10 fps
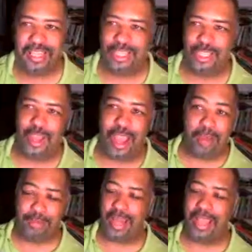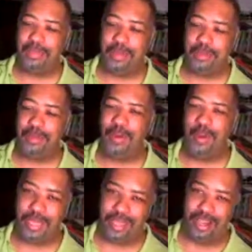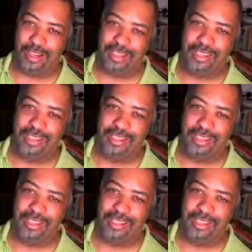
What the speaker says: our pride would have been more than hurt.